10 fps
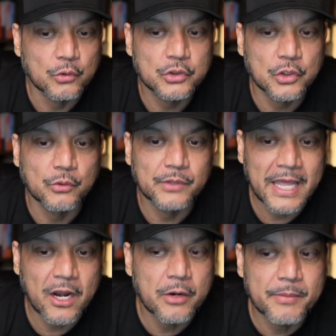So
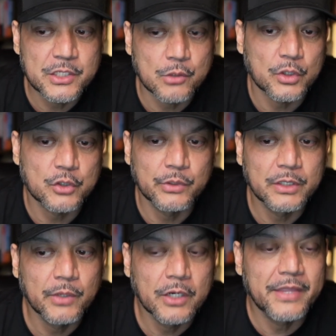that automation works really
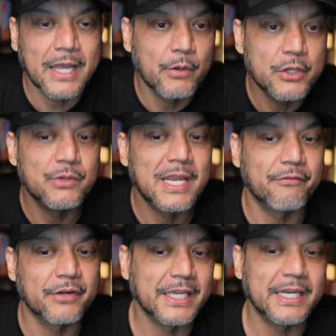well. That way you
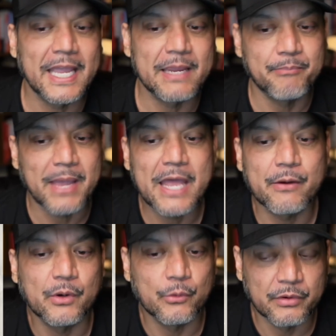never get a bad
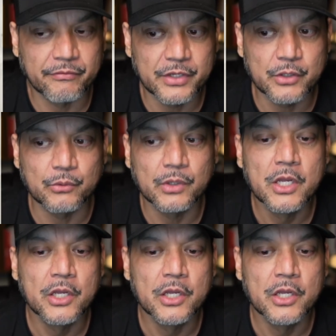review.